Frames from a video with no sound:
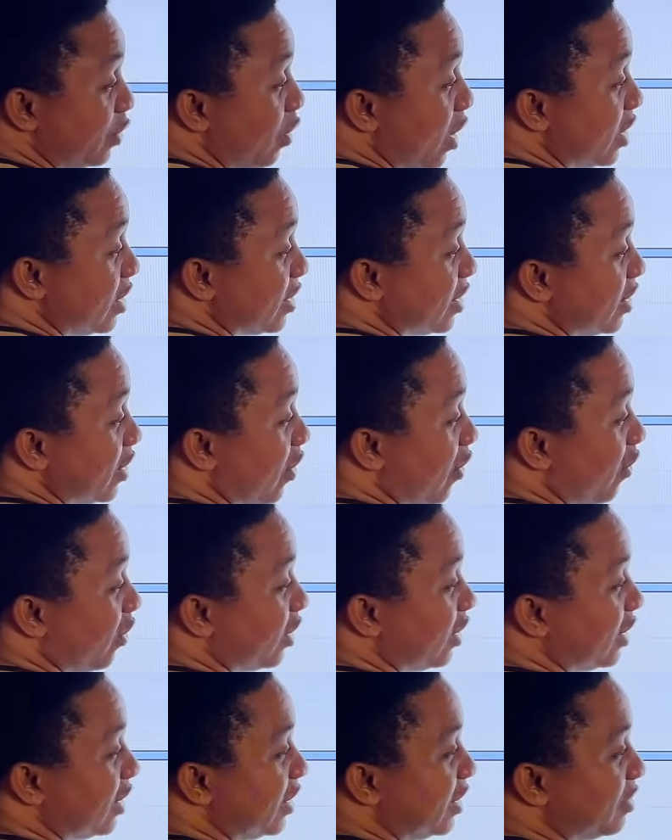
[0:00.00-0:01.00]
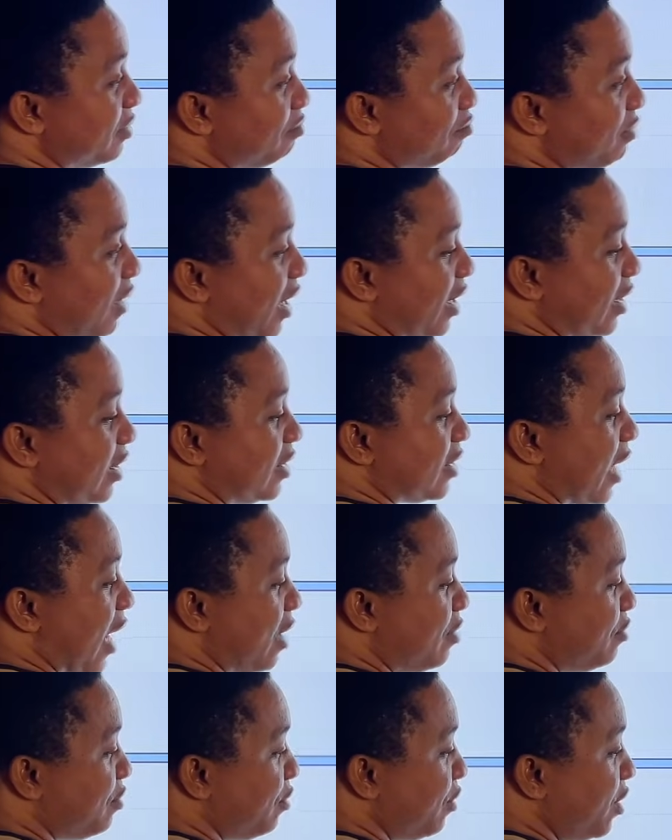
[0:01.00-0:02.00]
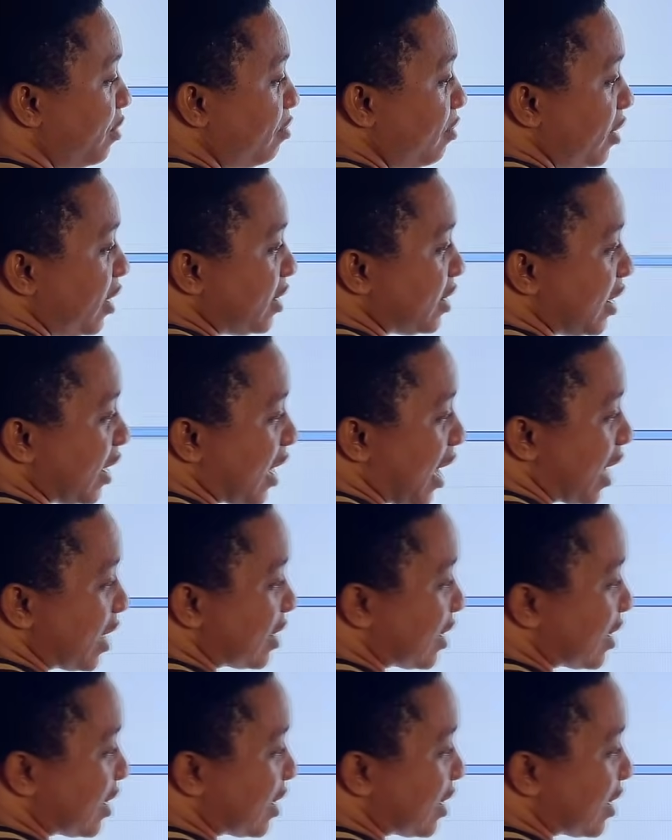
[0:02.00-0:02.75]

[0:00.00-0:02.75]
USD on the monthly time frame. Let's take our